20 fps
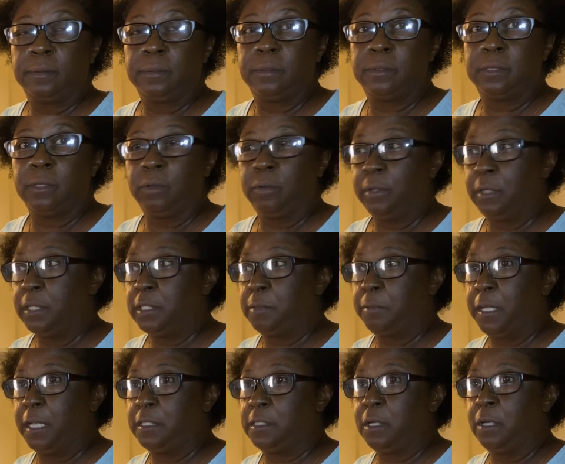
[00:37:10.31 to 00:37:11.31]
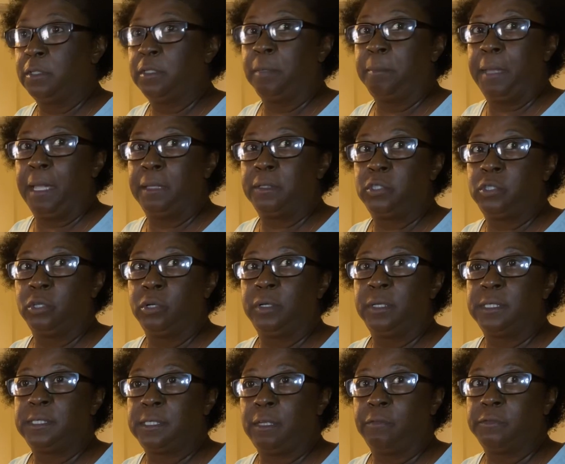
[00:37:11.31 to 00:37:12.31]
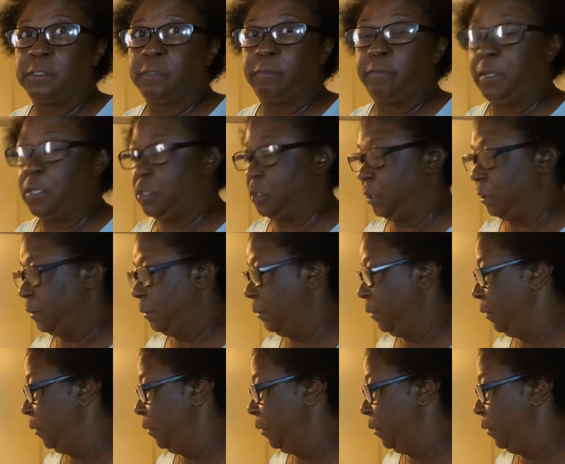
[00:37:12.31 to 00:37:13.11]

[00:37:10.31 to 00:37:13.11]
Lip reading: So it's good to make children self-sufficient.